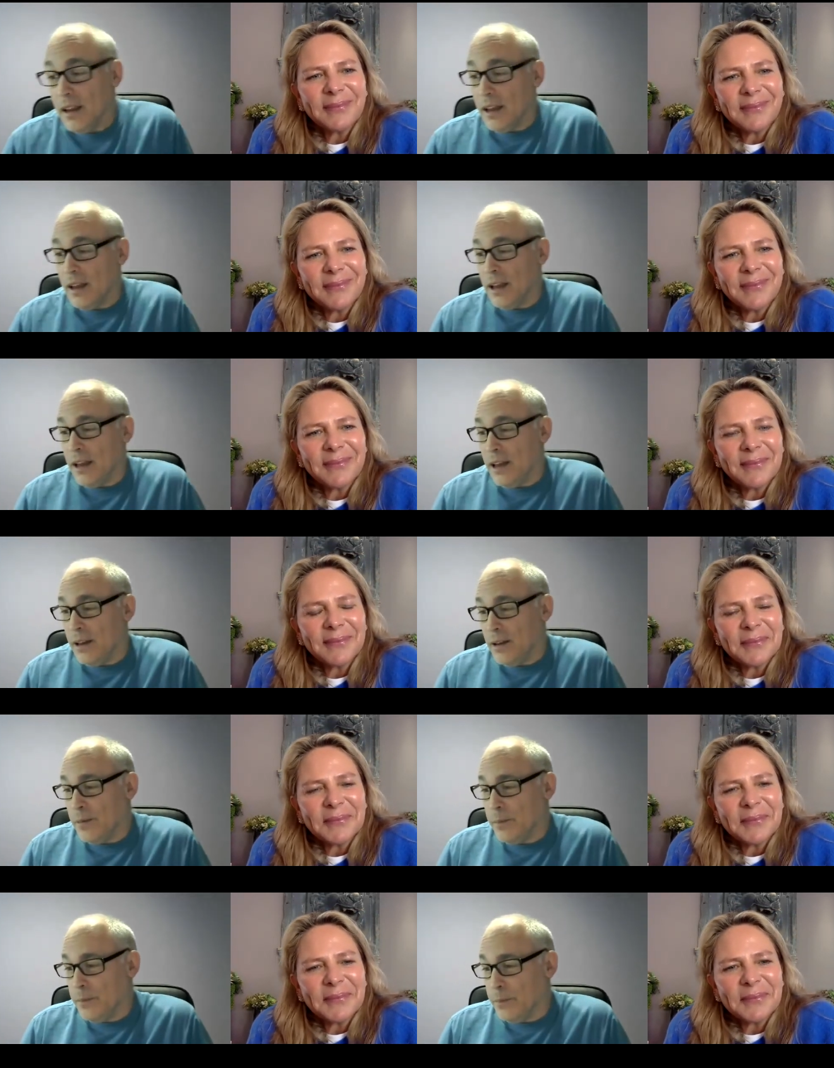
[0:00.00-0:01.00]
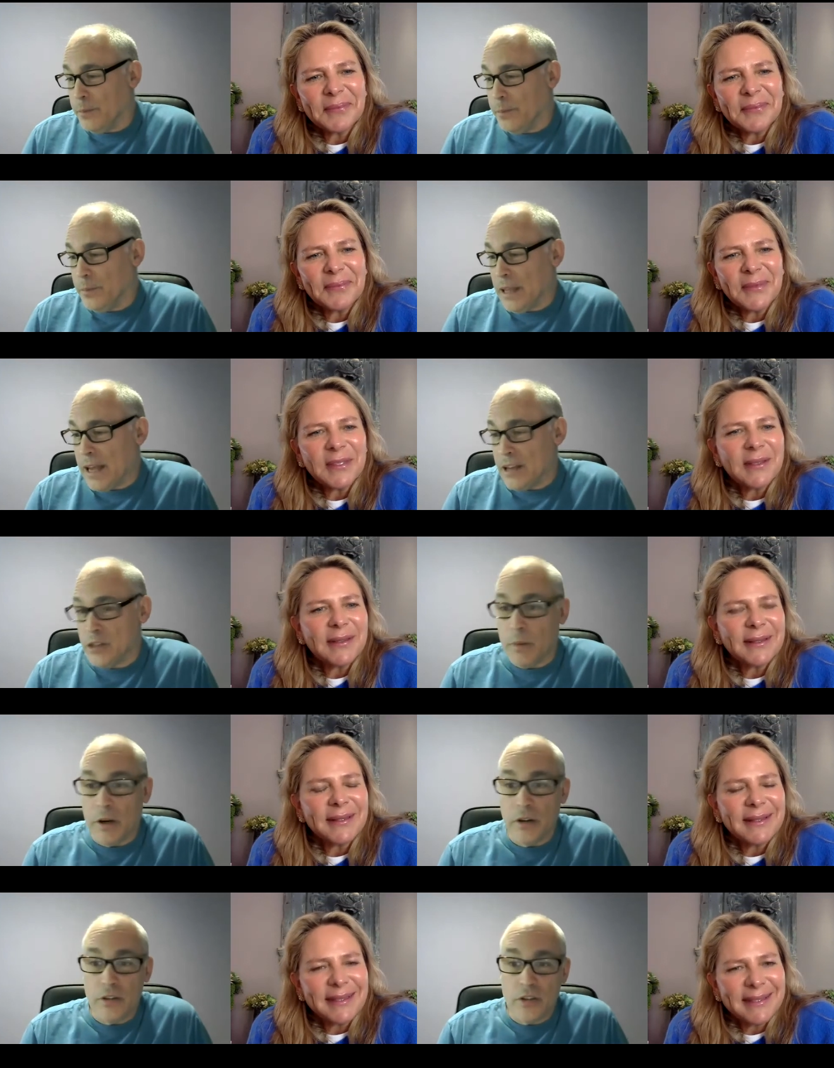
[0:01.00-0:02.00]
Speaker 1: um, last
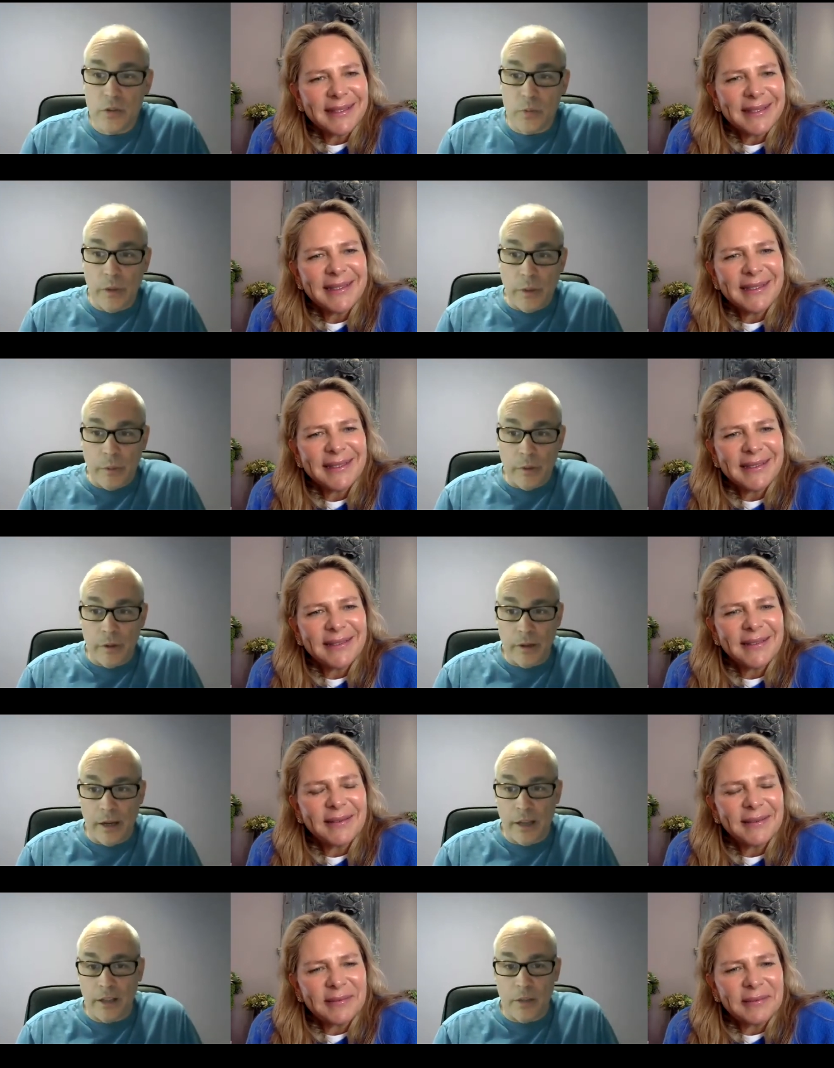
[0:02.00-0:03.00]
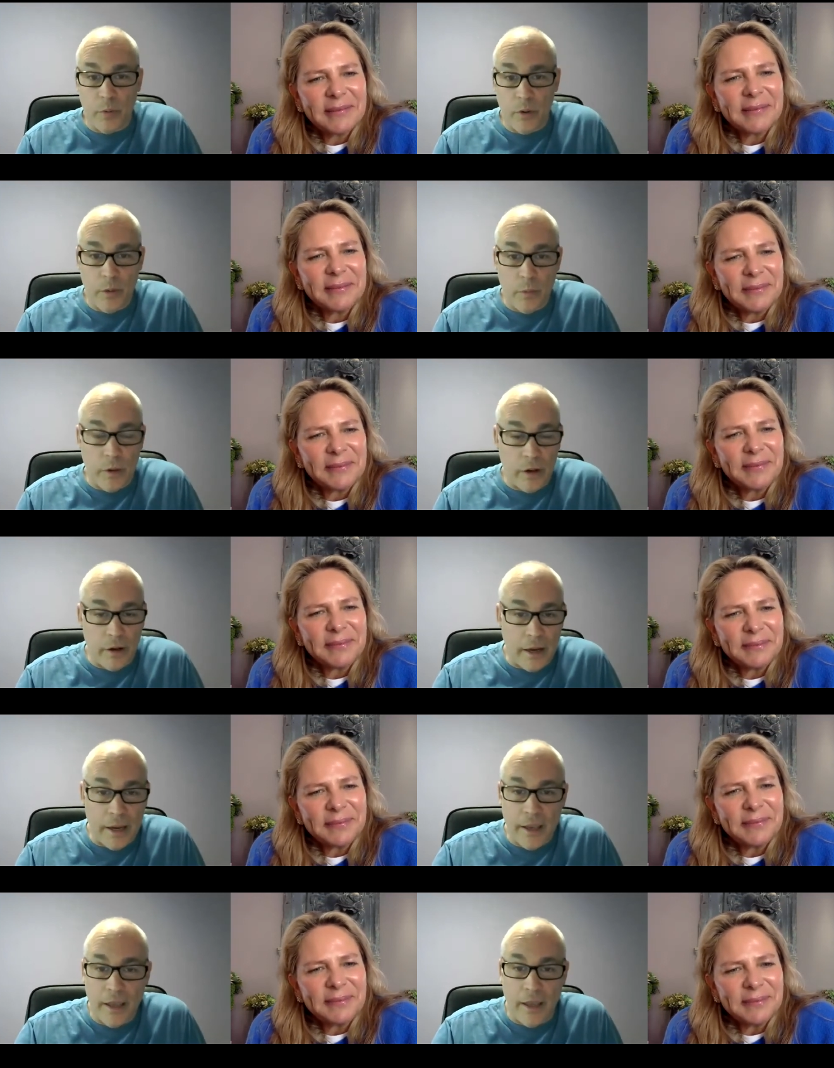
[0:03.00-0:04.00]
March, we were at the point where
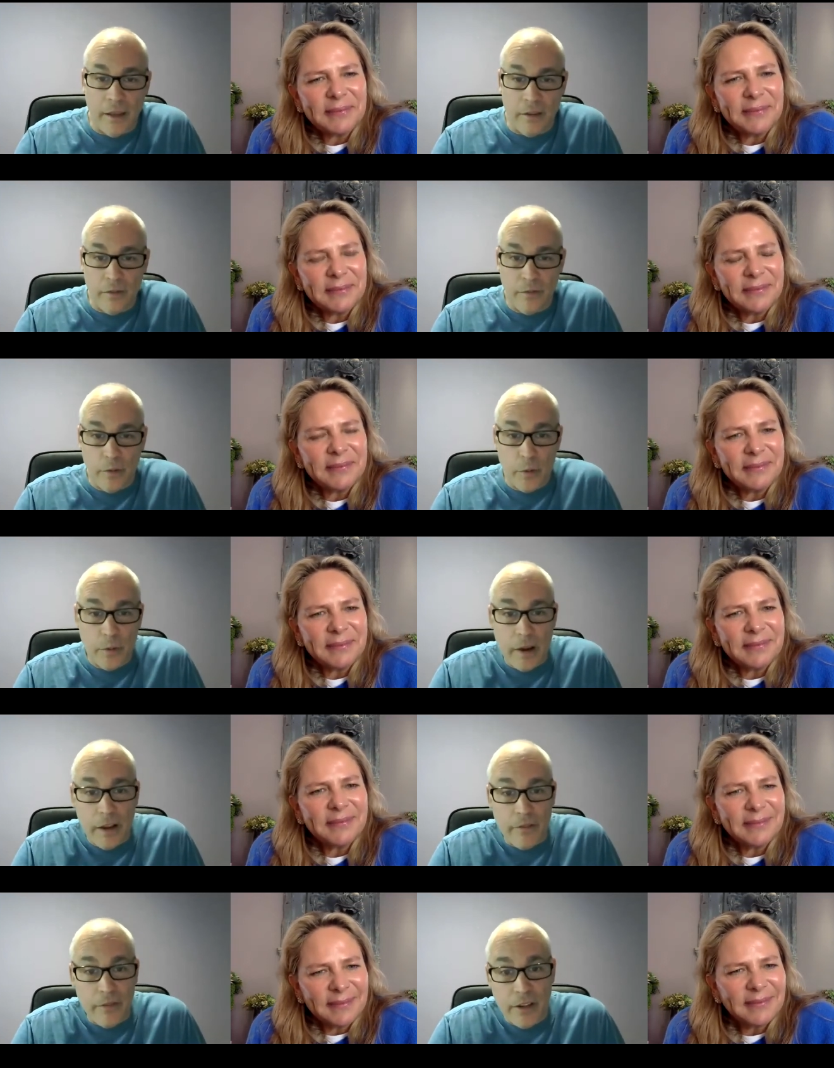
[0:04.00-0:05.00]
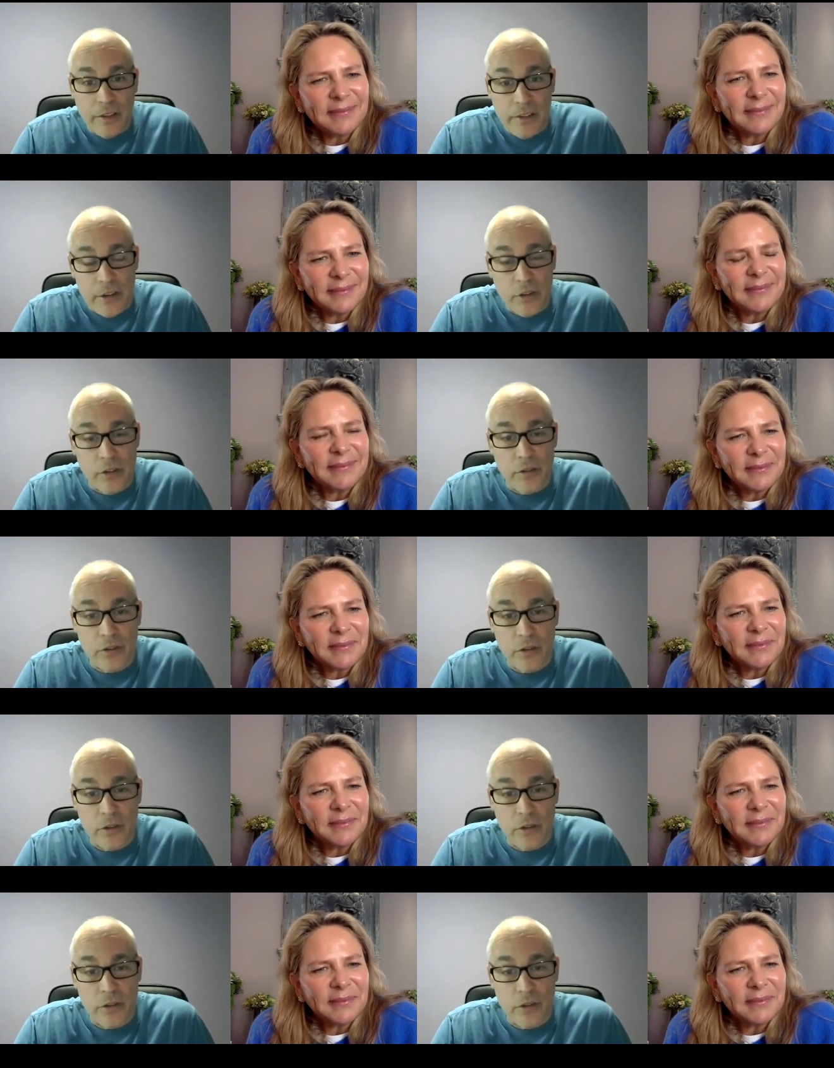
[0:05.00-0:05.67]
I can't photograph any session.